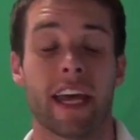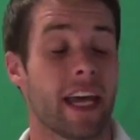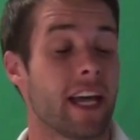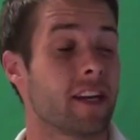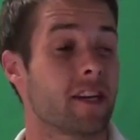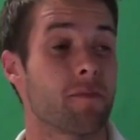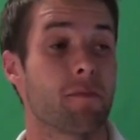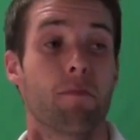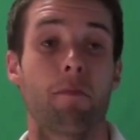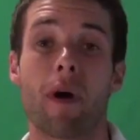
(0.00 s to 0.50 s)

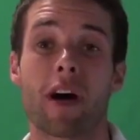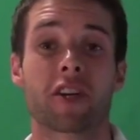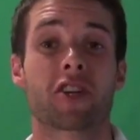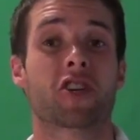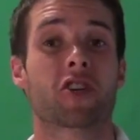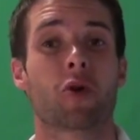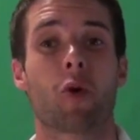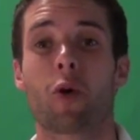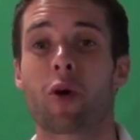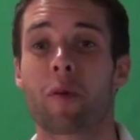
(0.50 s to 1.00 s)
in a much
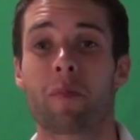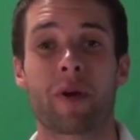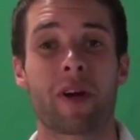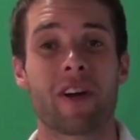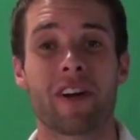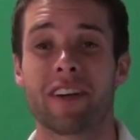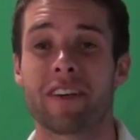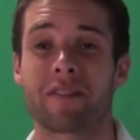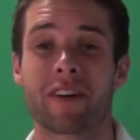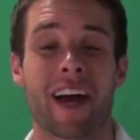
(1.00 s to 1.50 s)
shorter
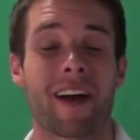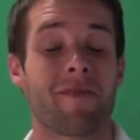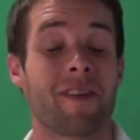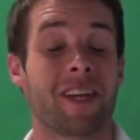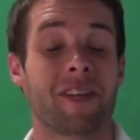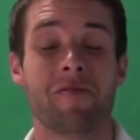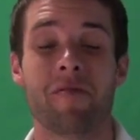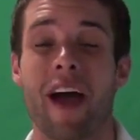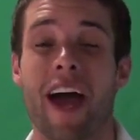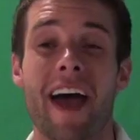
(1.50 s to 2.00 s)
period of time
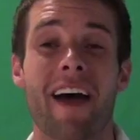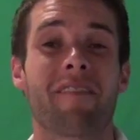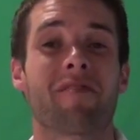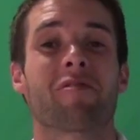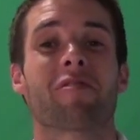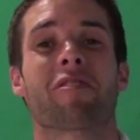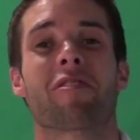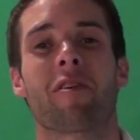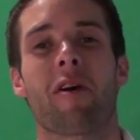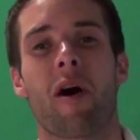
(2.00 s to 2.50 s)
than you
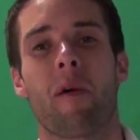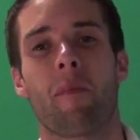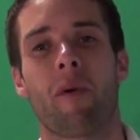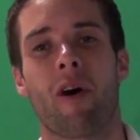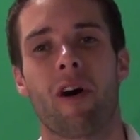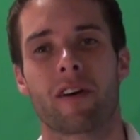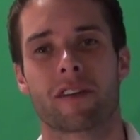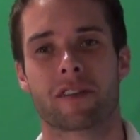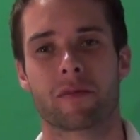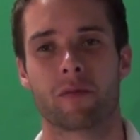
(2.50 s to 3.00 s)
ever thought
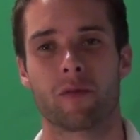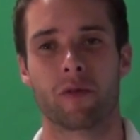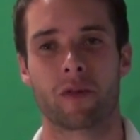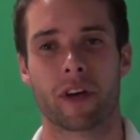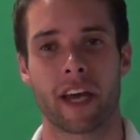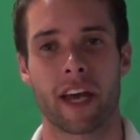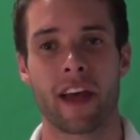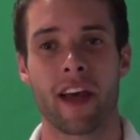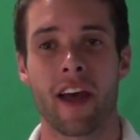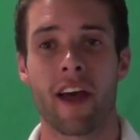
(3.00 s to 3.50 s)
possible,
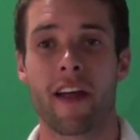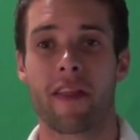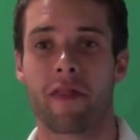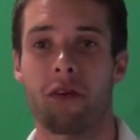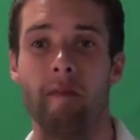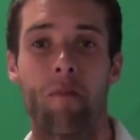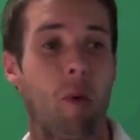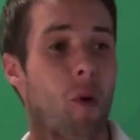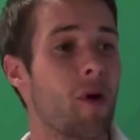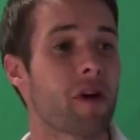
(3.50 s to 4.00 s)
okay?
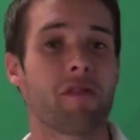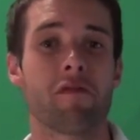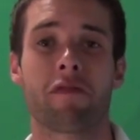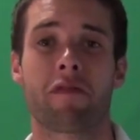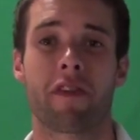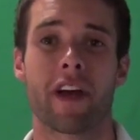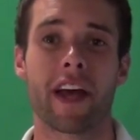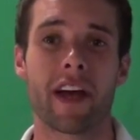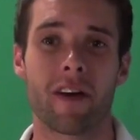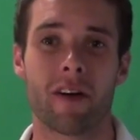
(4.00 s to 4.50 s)
The more you
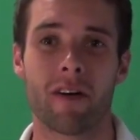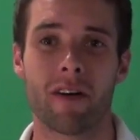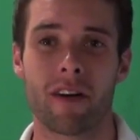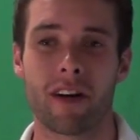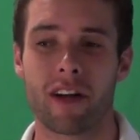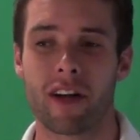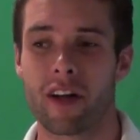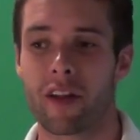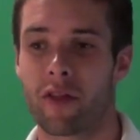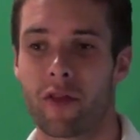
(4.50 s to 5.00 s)
fail,
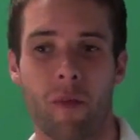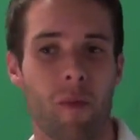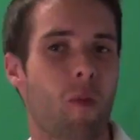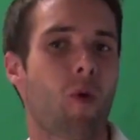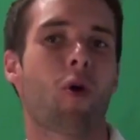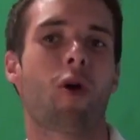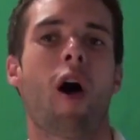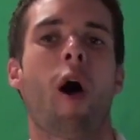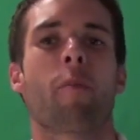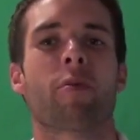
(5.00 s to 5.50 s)
the
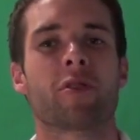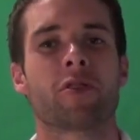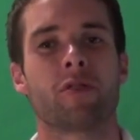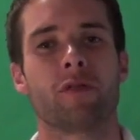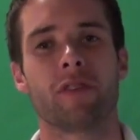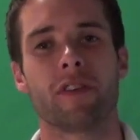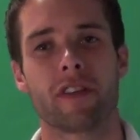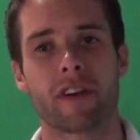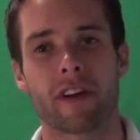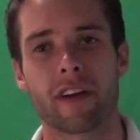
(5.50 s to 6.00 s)
more
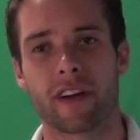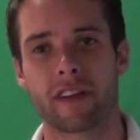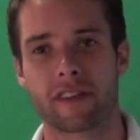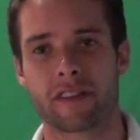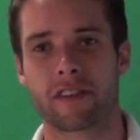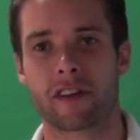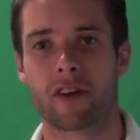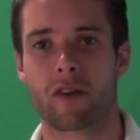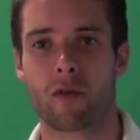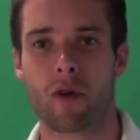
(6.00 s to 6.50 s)
opportunity there
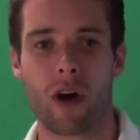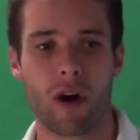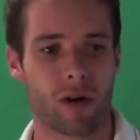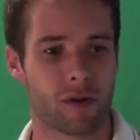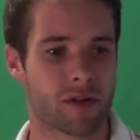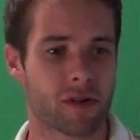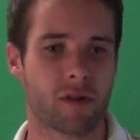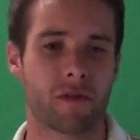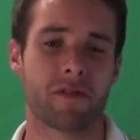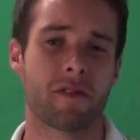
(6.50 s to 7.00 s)
is to grow.
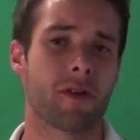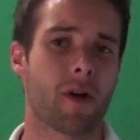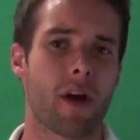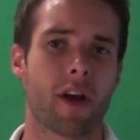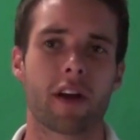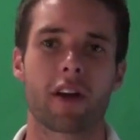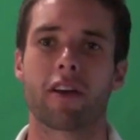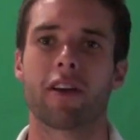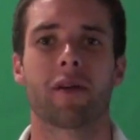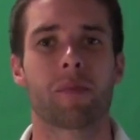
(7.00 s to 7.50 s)
So if you're
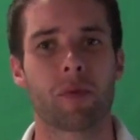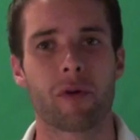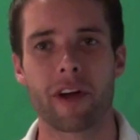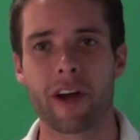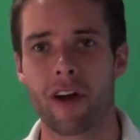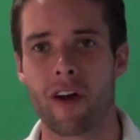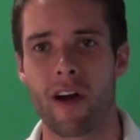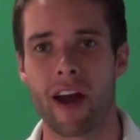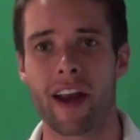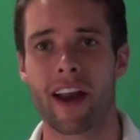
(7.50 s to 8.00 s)
not a good
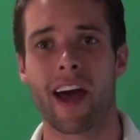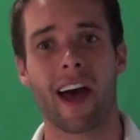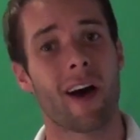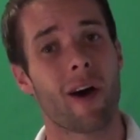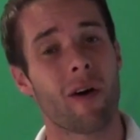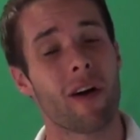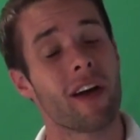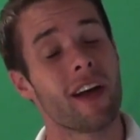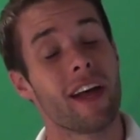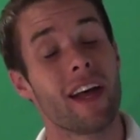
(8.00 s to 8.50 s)
player right
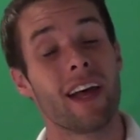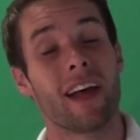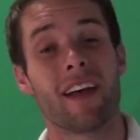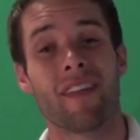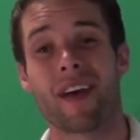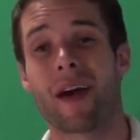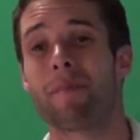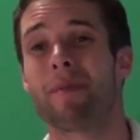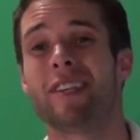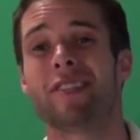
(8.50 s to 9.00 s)
now,
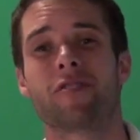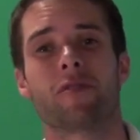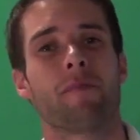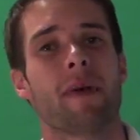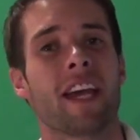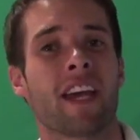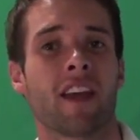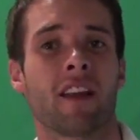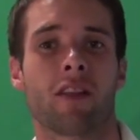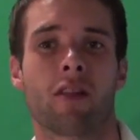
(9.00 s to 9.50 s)
that means you're
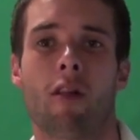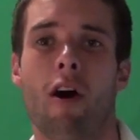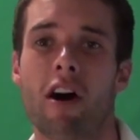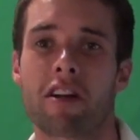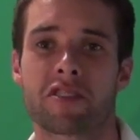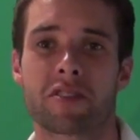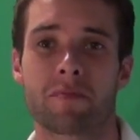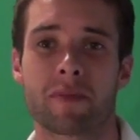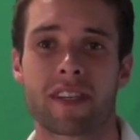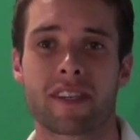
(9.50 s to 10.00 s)
making
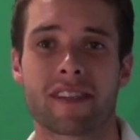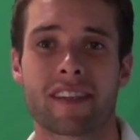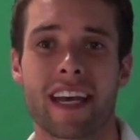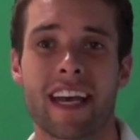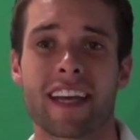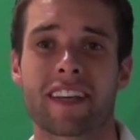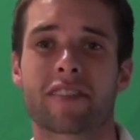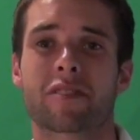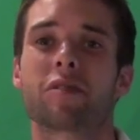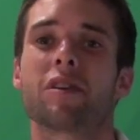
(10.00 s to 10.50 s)
lots of
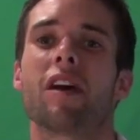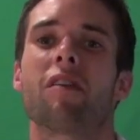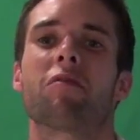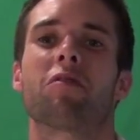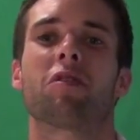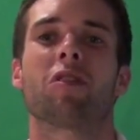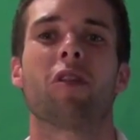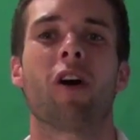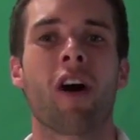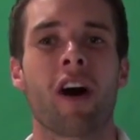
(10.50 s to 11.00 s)
mistakes, so you
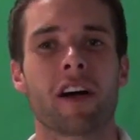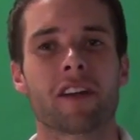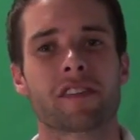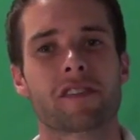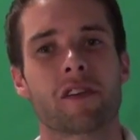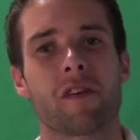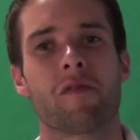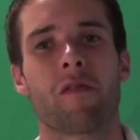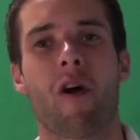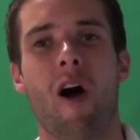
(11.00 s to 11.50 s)
have
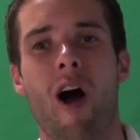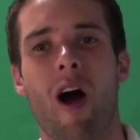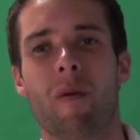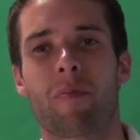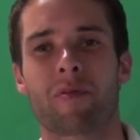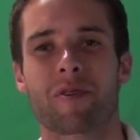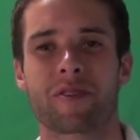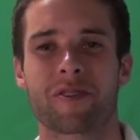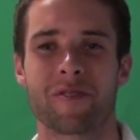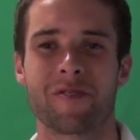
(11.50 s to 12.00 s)
lots of
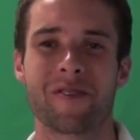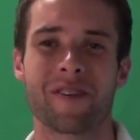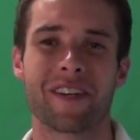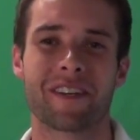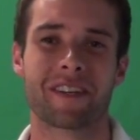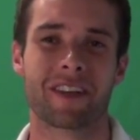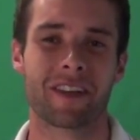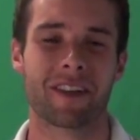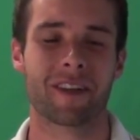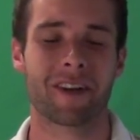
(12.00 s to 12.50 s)
opportunity
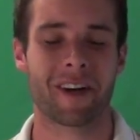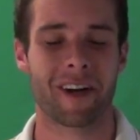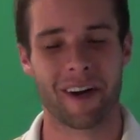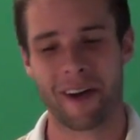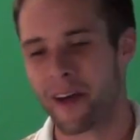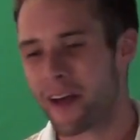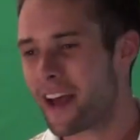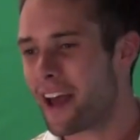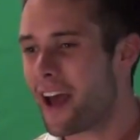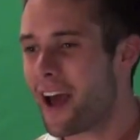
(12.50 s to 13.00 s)
to learn.
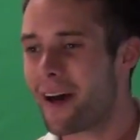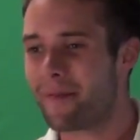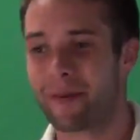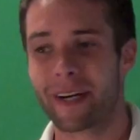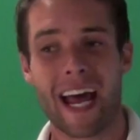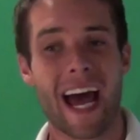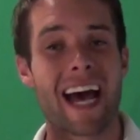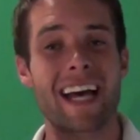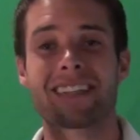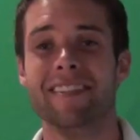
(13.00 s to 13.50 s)
But
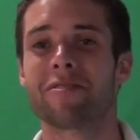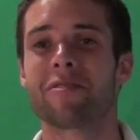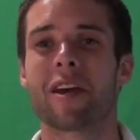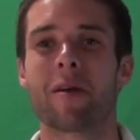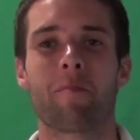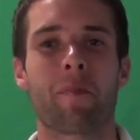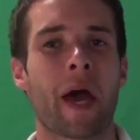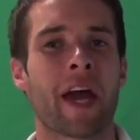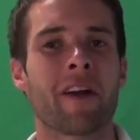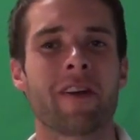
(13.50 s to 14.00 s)
as you
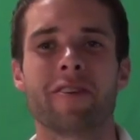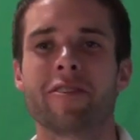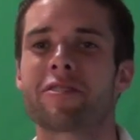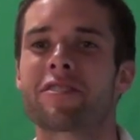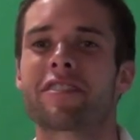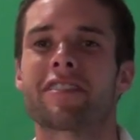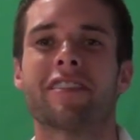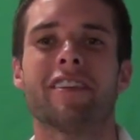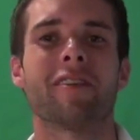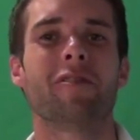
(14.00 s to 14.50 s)
get better, you're
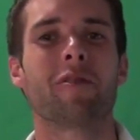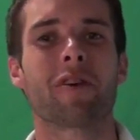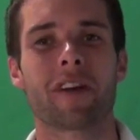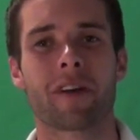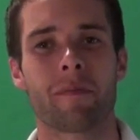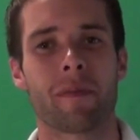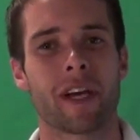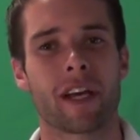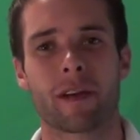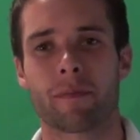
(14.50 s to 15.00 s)
still going
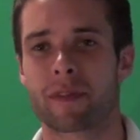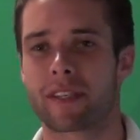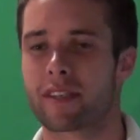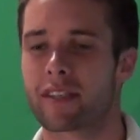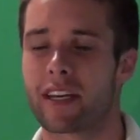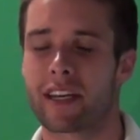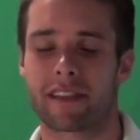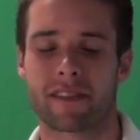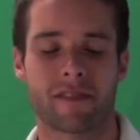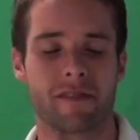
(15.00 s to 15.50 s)
to make
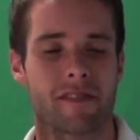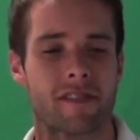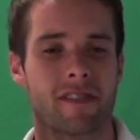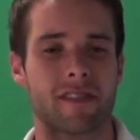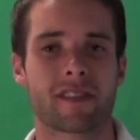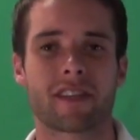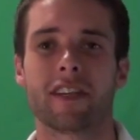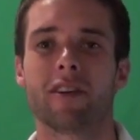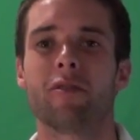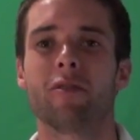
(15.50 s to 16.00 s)
mistakes. There's
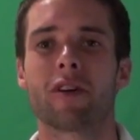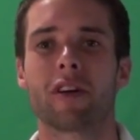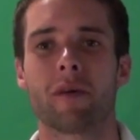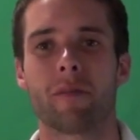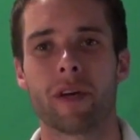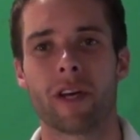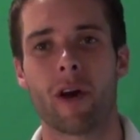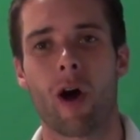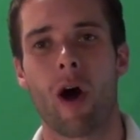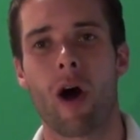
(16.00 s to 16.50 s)
still going to
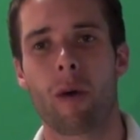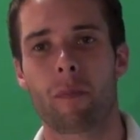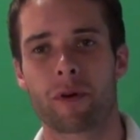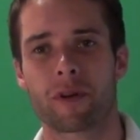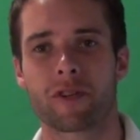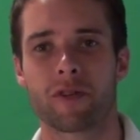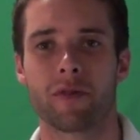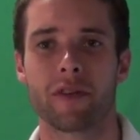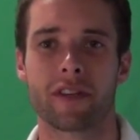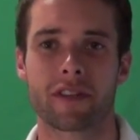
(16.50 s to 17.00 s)
be
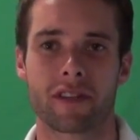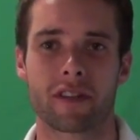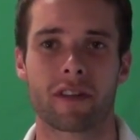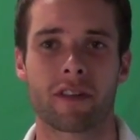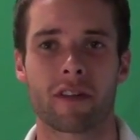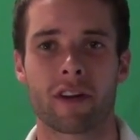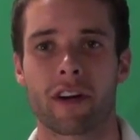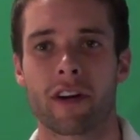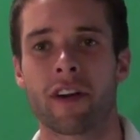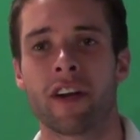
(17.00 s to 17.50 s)
opportunities to
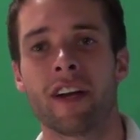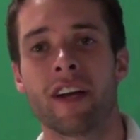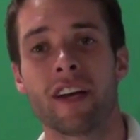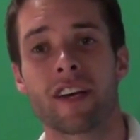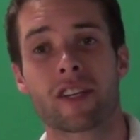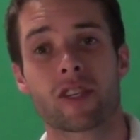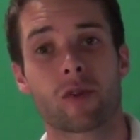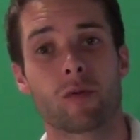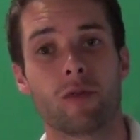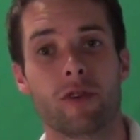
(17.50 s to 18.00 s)
learn.
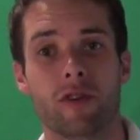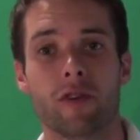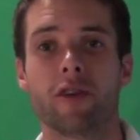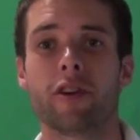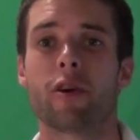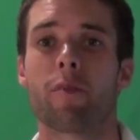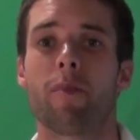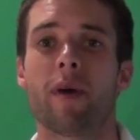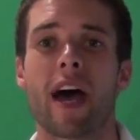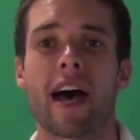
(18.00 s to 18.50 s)
So do
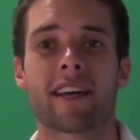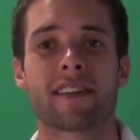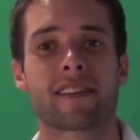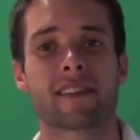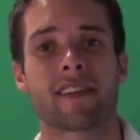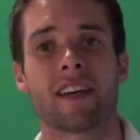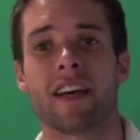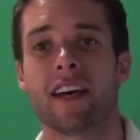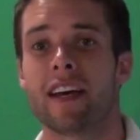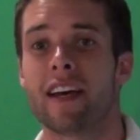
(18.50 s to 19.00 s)
your
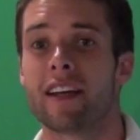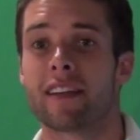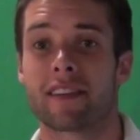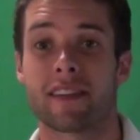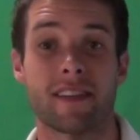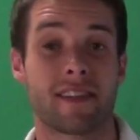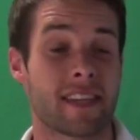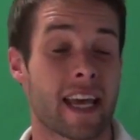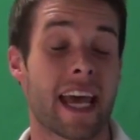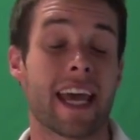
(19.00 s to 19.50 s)
best
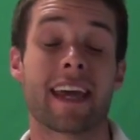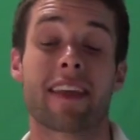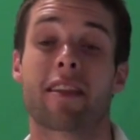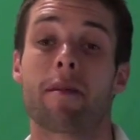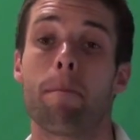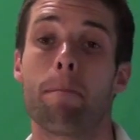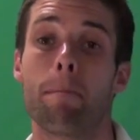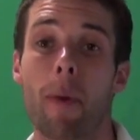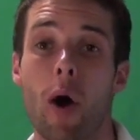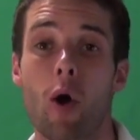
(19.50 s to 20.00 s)
to take
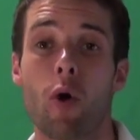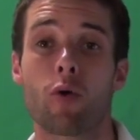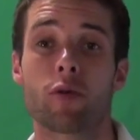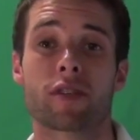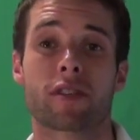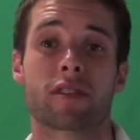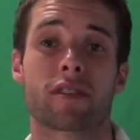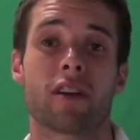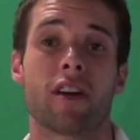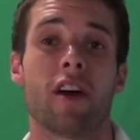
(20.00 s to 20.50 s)
the
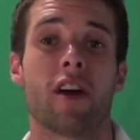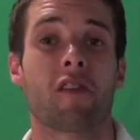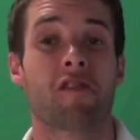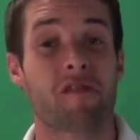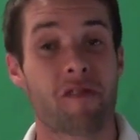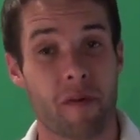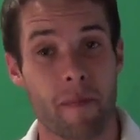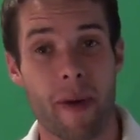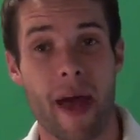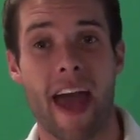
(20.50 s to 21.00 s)
most
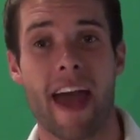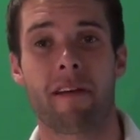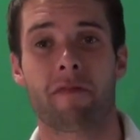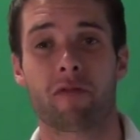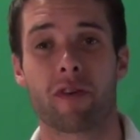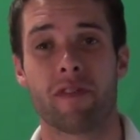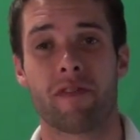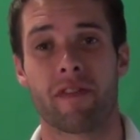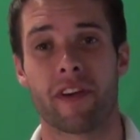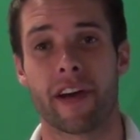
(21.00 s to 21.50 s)
from
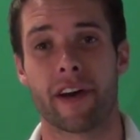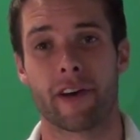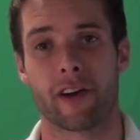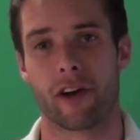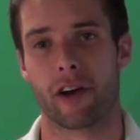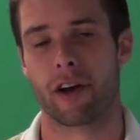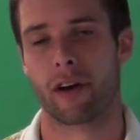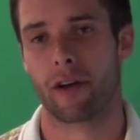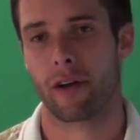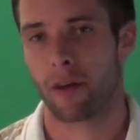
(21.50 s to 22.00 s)
every
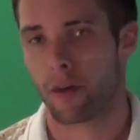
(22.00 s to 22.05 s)
failure.